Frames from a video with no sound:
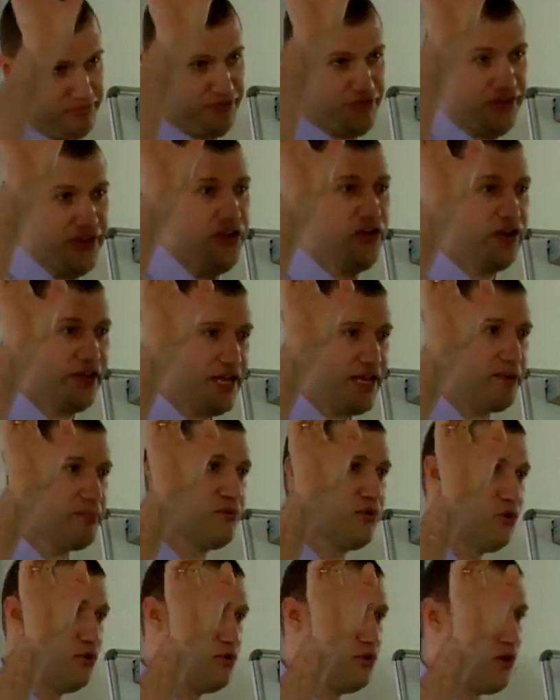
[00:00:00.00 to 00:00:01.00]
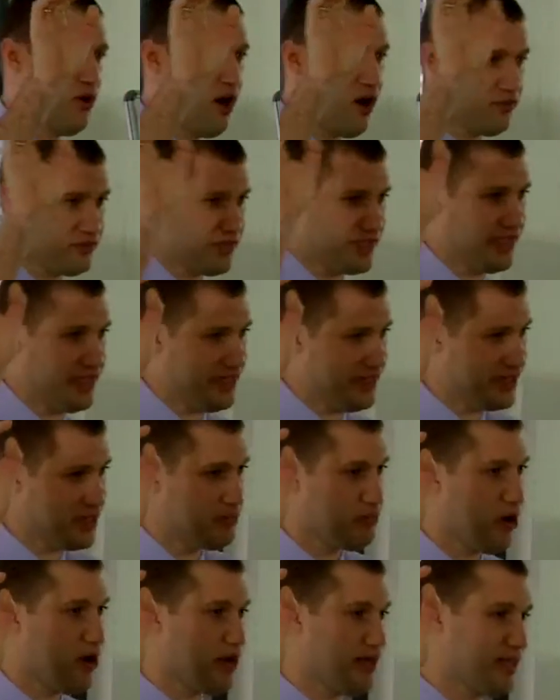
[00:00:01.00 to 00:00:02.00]
Fear him who, after killing
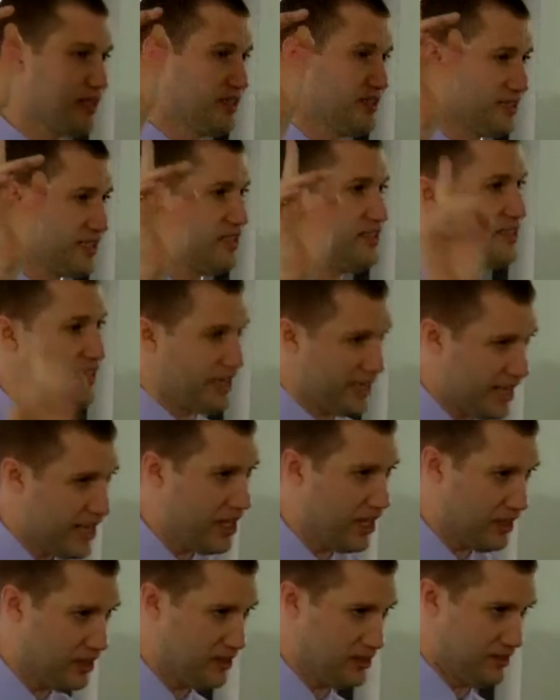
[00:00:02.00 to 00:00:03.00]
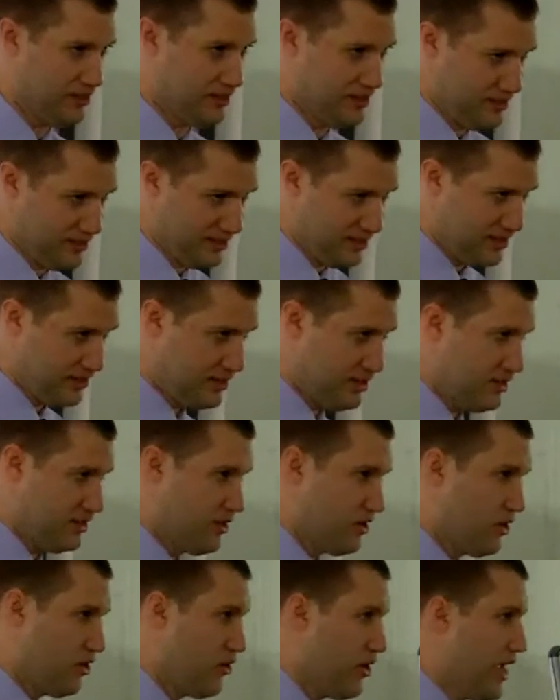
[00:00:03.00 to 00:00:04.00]
the body, can send you to hell."
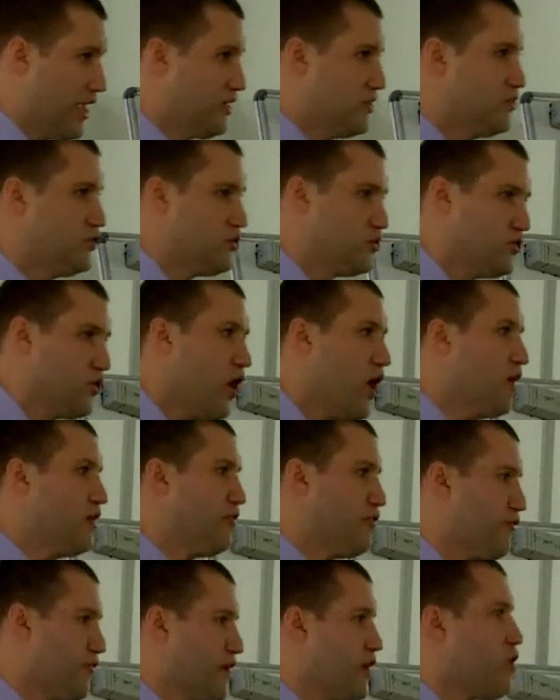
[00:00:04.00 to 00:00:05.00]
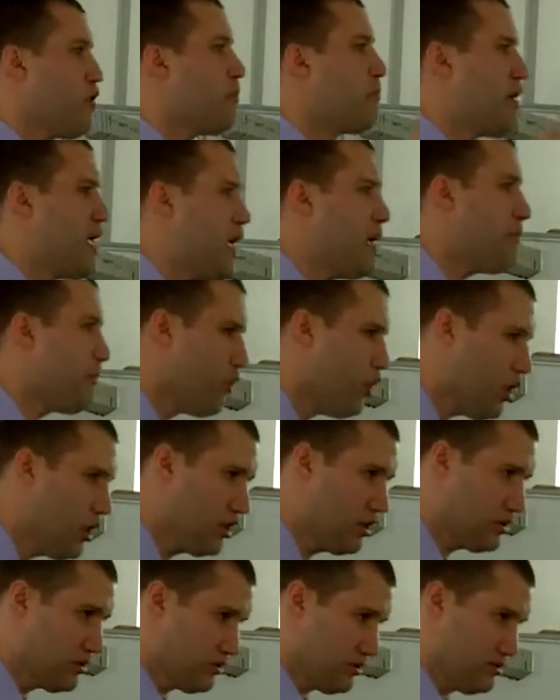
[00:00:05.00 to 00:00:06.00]
All right? Do not fear
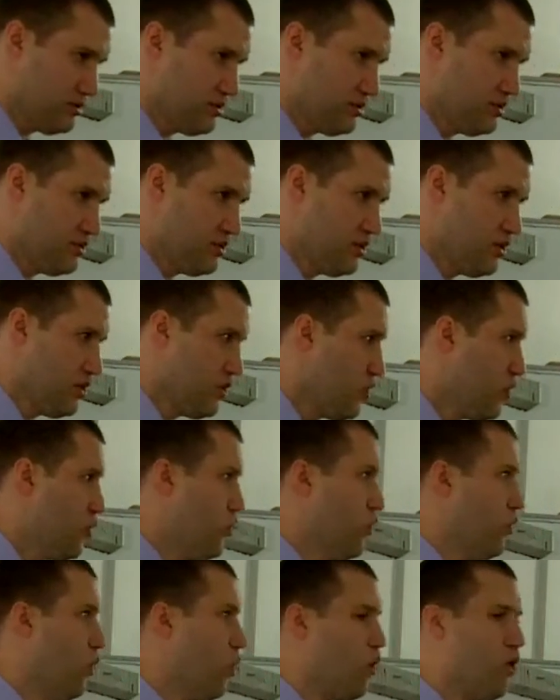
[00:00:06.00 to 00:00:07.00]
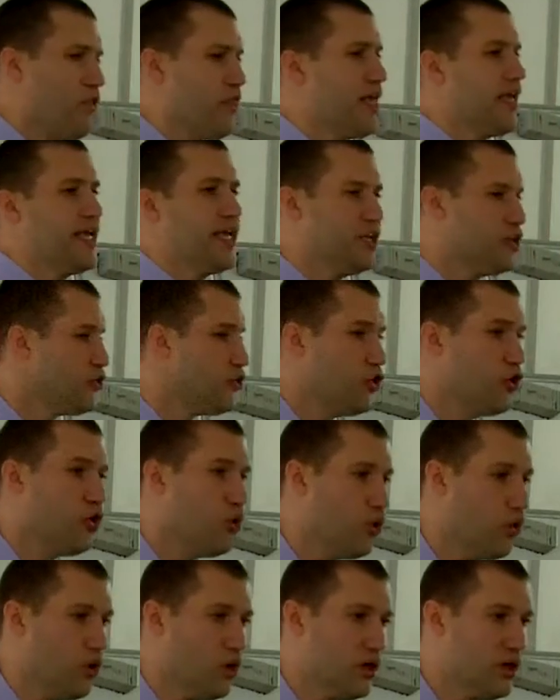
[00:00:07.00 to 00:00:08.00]
people who all they can
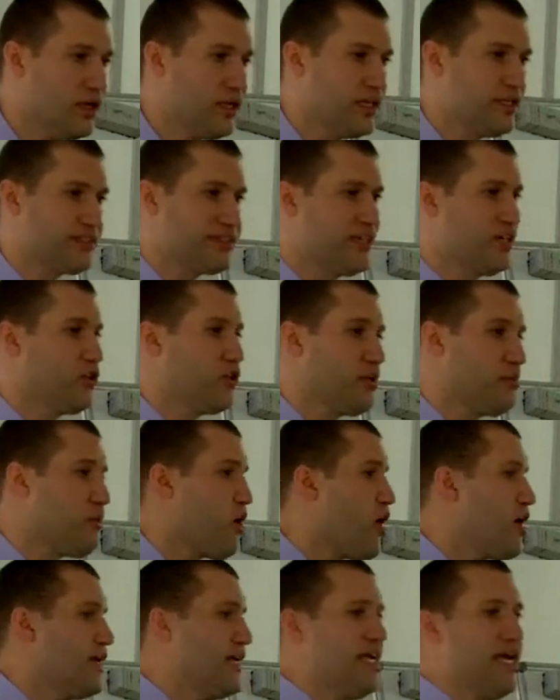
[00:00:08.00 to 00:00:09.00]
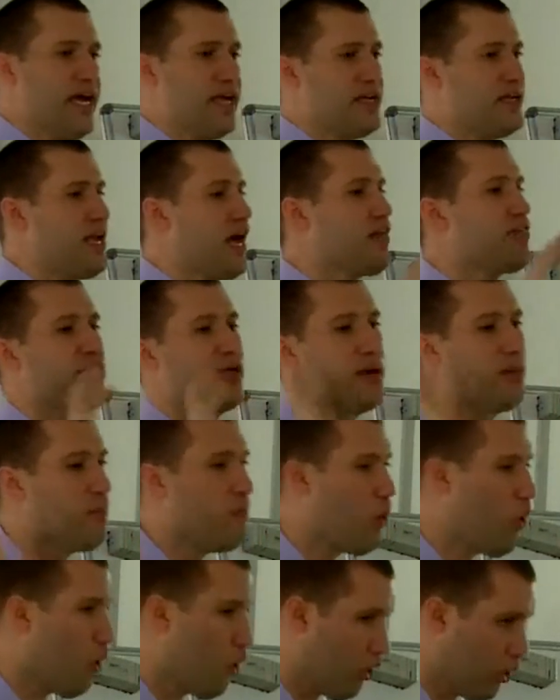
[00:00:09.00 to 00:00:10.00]
do is kill the body and nothing
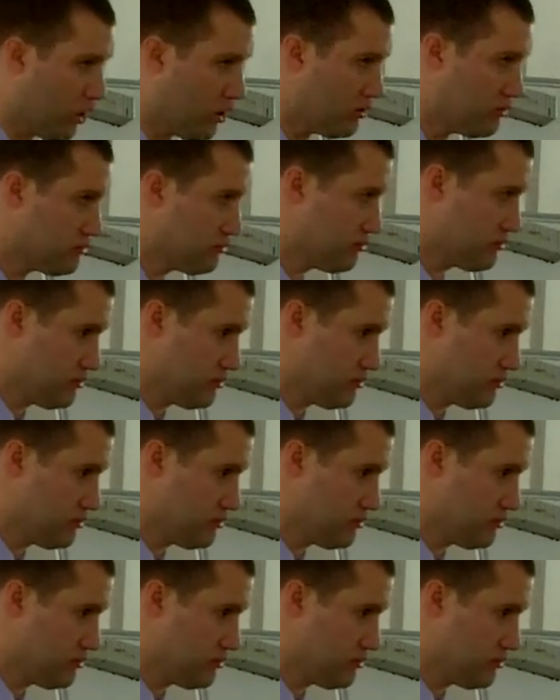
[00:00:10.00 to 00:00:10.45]
more.